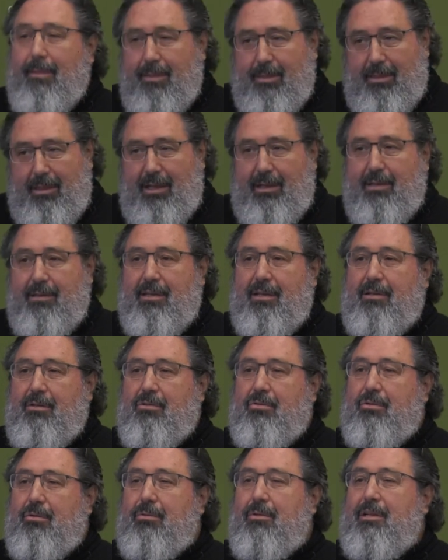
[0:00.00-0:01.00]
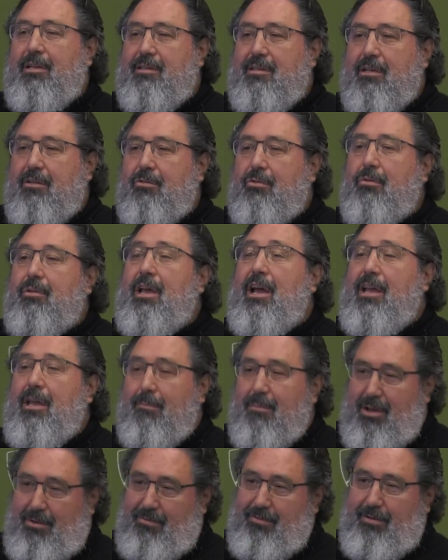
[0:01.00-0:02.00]
they tend to listen to the
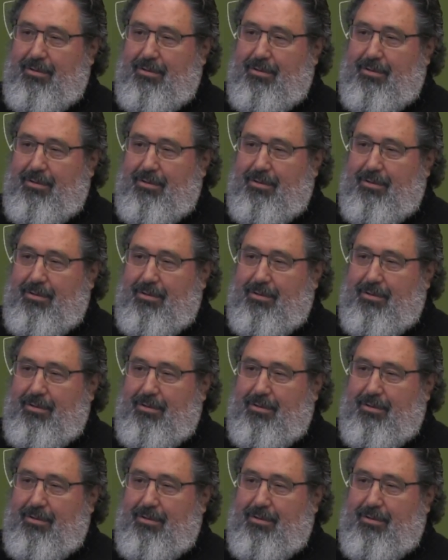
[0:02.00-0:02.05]
IMF.